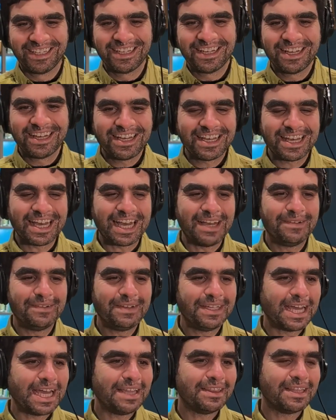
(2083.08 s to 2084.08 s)
Yeah, I
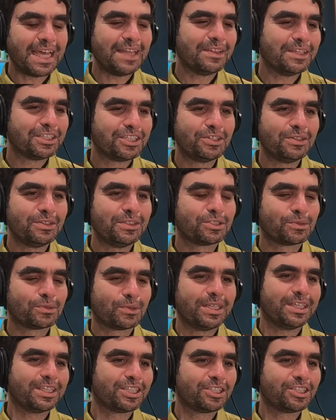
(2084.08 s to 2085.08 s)
mean, and the students were
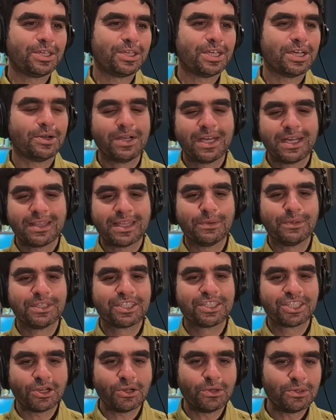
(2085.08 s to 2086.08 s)
in the studio that was
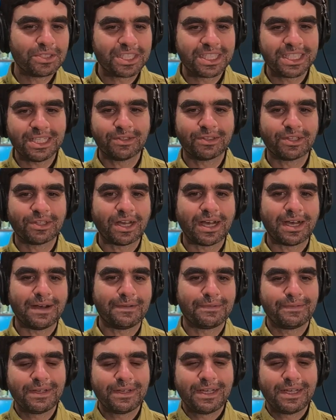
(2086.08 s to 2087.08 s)
so sealed off
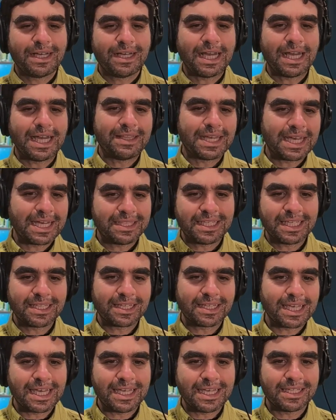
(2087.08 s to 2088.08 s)
and had
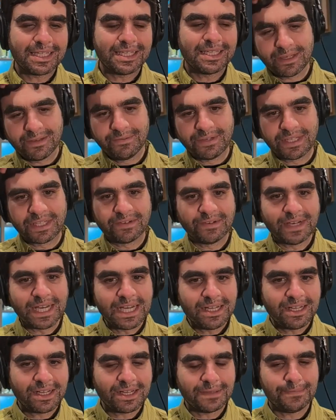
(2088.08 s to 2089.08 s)
dedicated
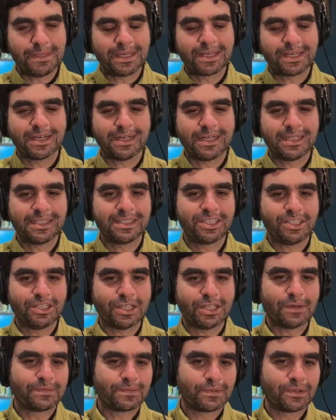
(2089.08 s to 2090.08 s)
ventilation because,
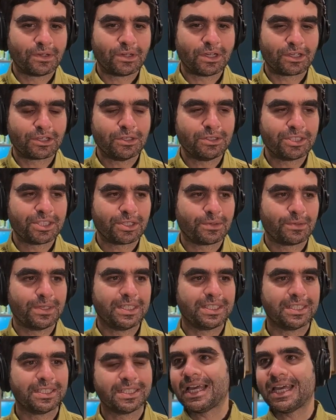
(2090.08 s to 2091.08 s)
for acoustic
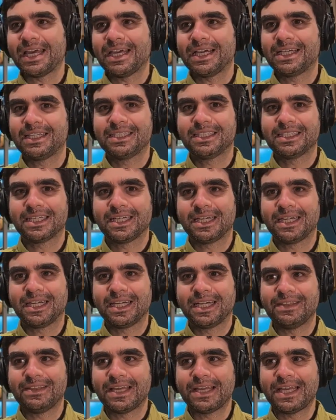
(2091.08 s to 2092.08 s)
reasons. And
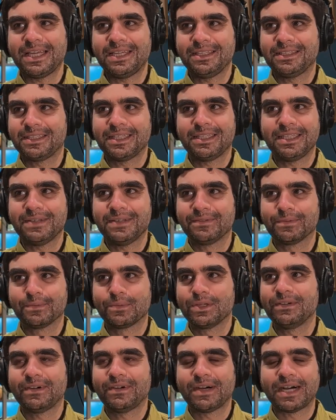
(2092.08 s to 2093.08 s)
they didn't even
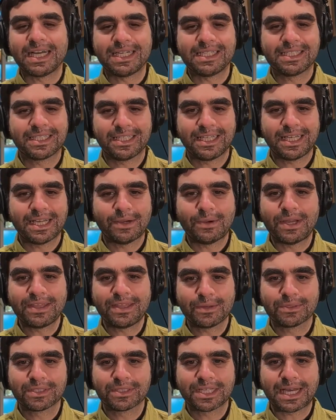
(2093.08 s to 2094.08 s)
realize that,
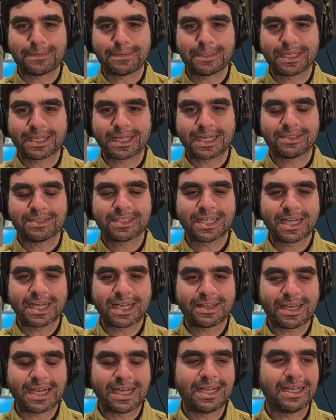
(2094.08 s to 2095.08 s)
anything was happening outside of
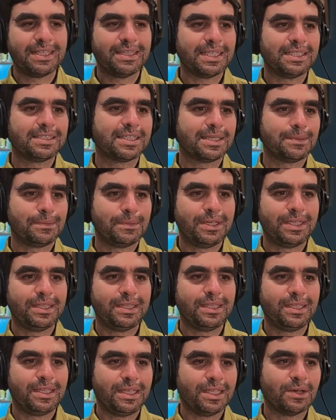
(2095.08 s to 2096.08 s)
that. And then
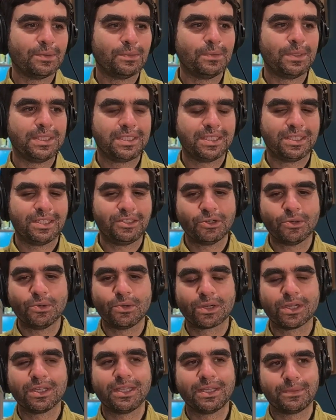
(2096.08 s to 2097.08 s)
someone, went to the
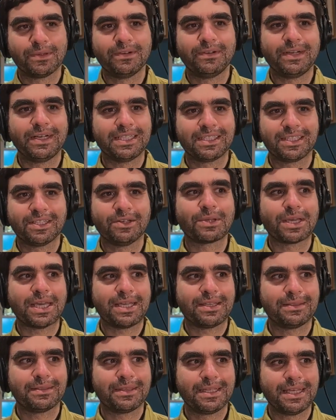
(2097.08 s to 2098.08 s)
door and then realized, okay,
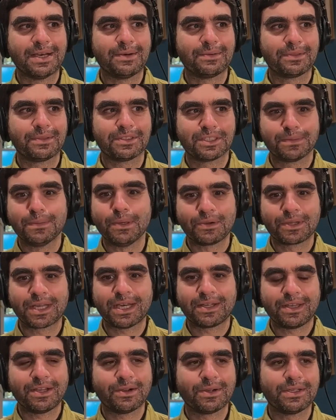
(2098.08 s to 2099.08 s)
that, there's smoke
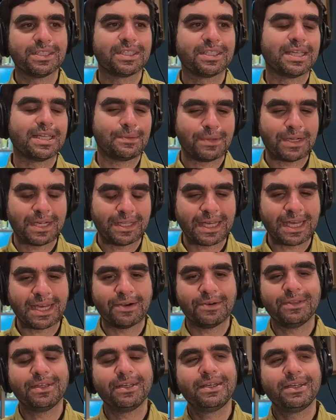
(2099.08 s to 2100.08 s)
out here. And so they ran
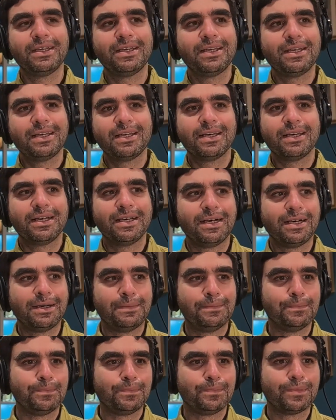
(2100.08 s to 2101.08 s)
out.
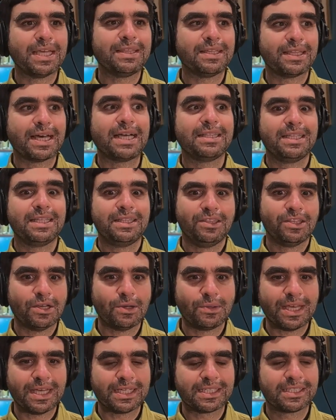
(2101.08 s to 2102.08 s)
And then I didn't know
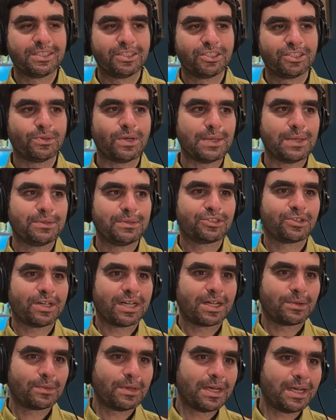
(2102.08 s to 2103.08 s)
this. And so I was trying
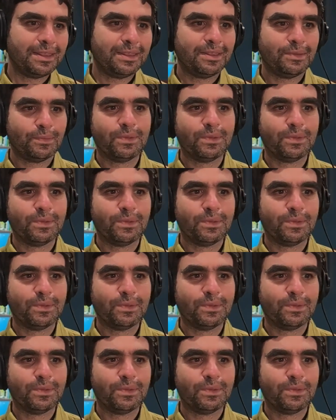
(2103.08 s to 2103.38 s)
to run.